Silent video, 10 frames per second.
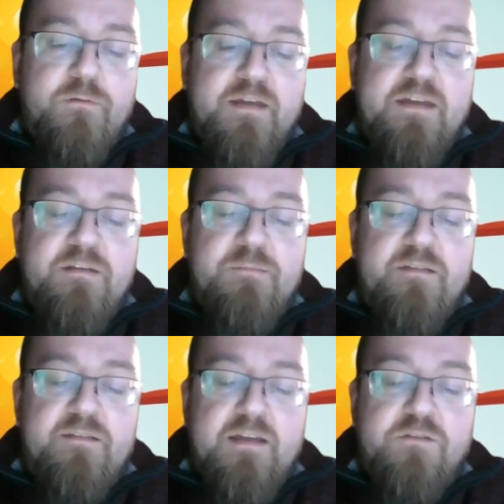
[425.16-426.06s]
with
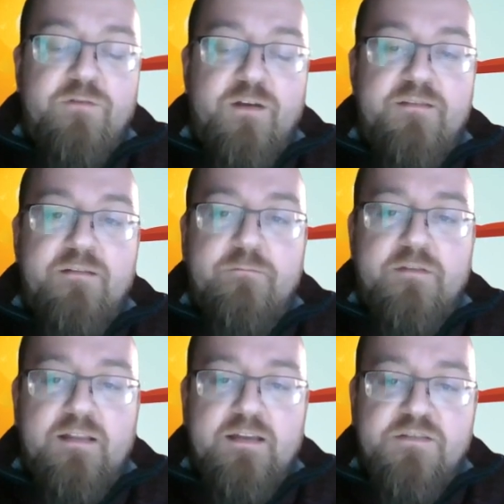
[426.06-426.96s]
intimacy and trust in
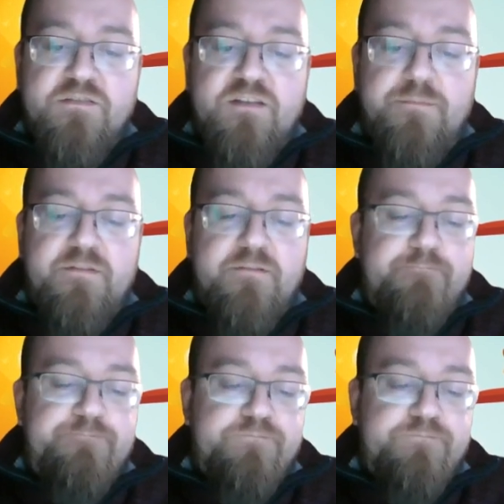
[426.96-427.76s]
relationships.